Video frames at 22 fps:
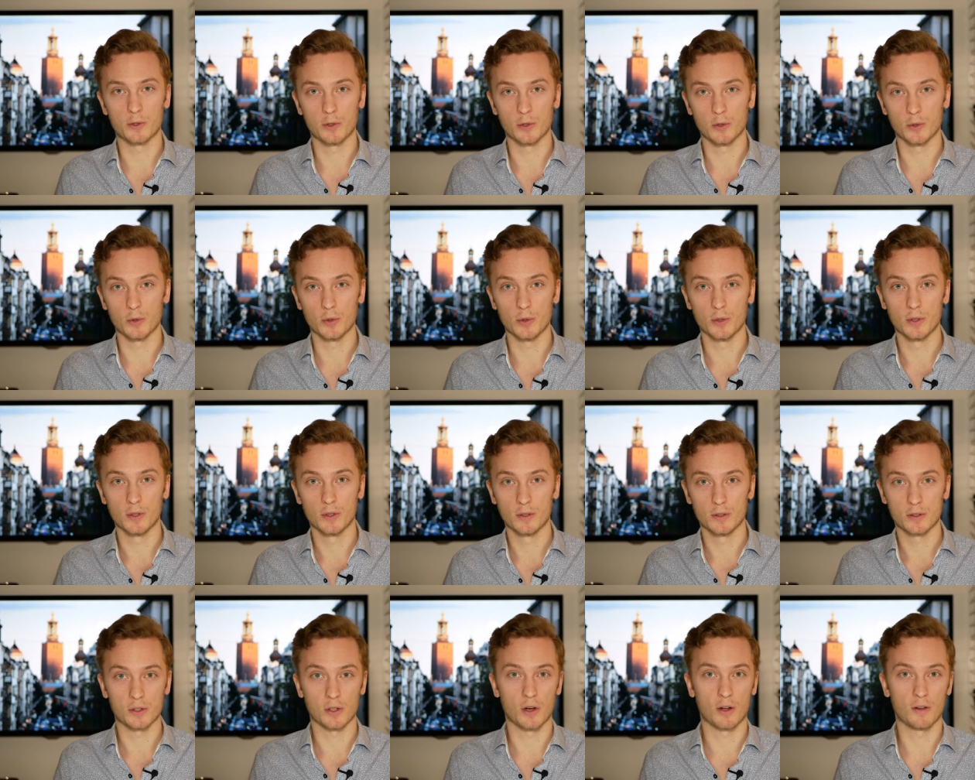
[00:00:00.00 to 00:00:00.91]
to
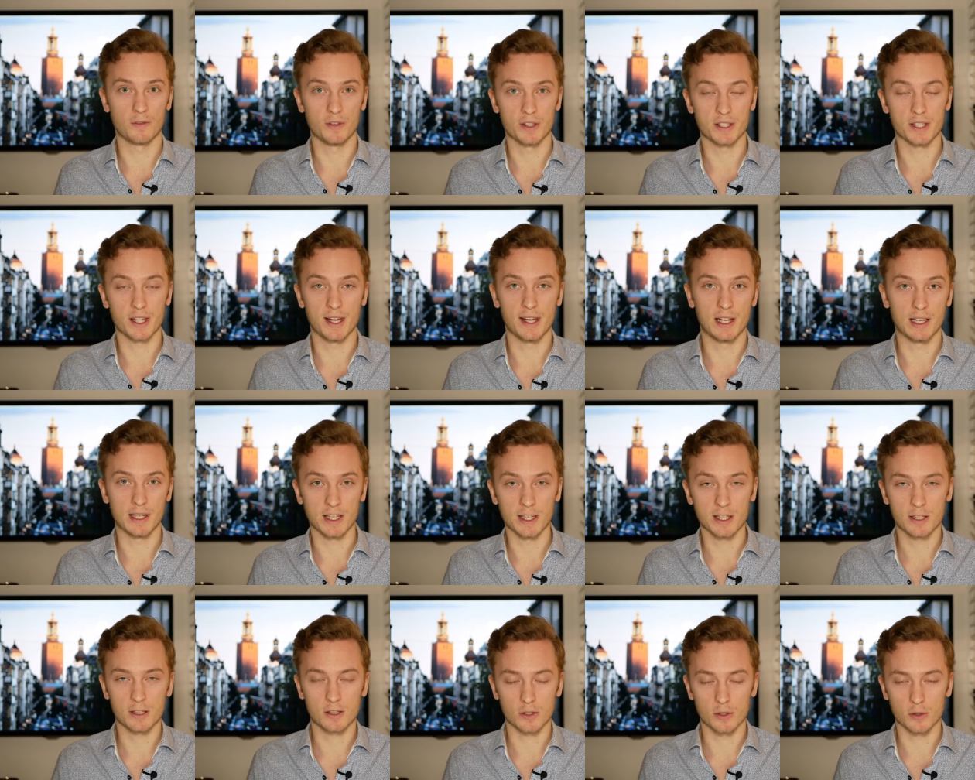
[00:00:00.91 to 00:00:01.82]
solve the scaling
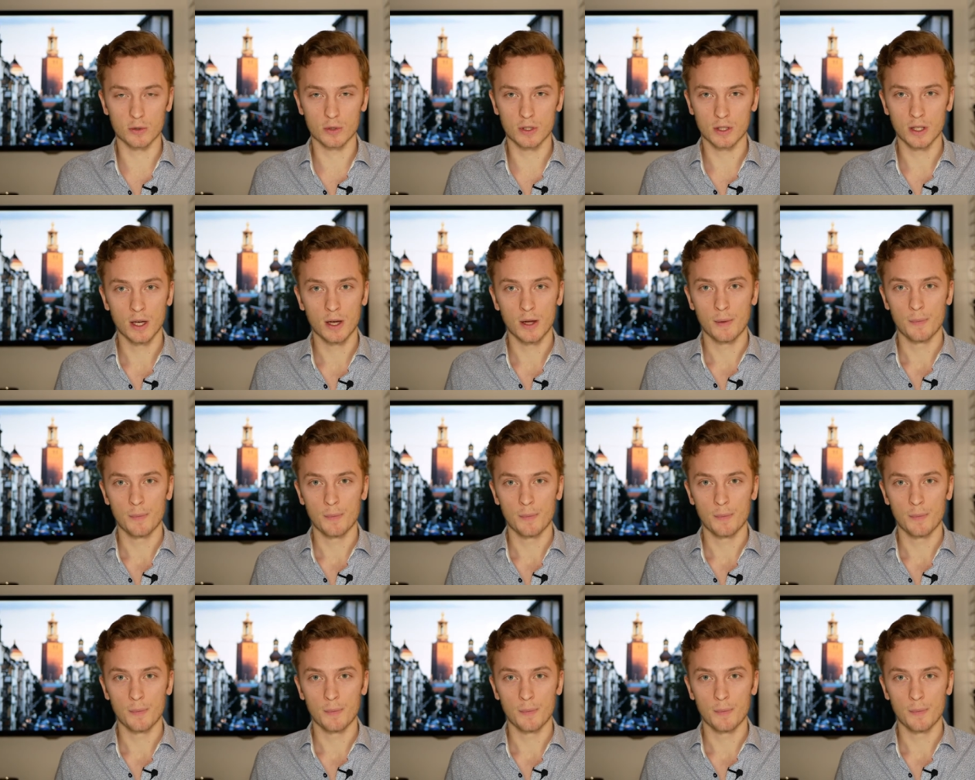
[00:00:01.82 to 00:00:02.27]
issues,